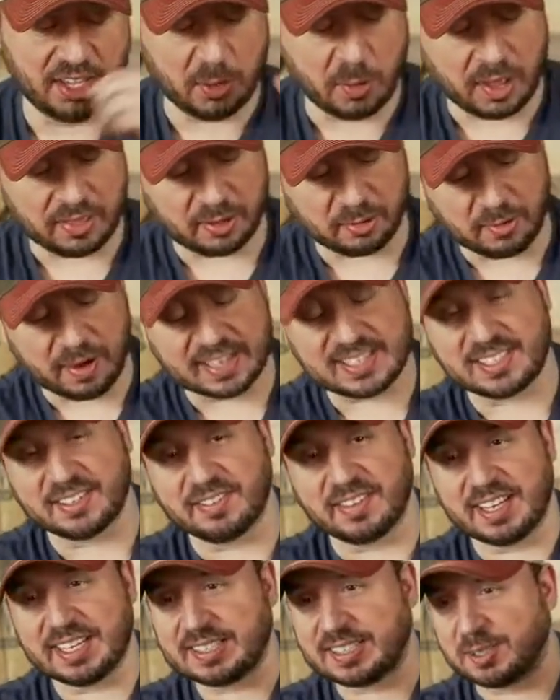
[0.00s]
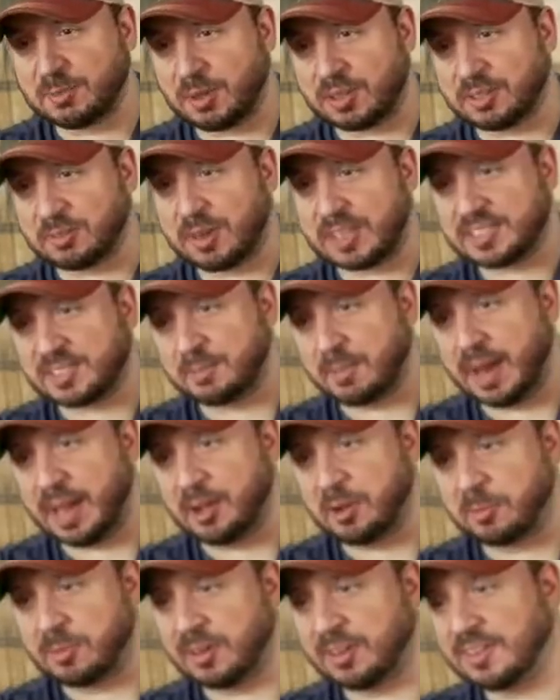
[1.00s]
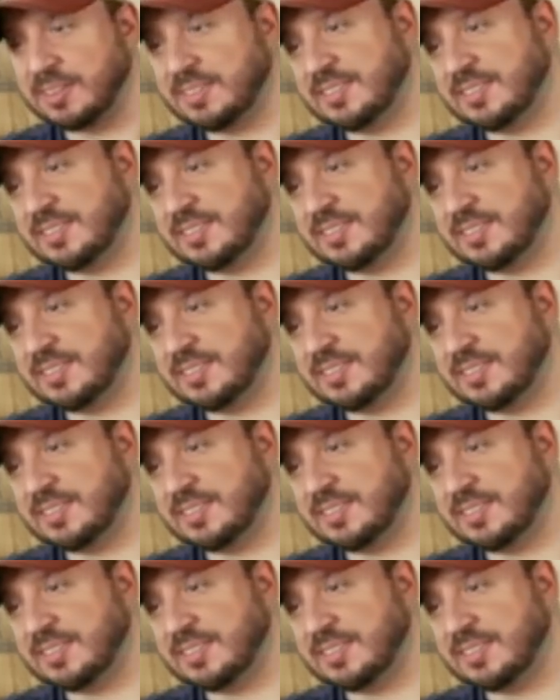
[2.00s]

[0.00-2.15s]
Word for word: you want the rest of this? You want the rest of my Elmer?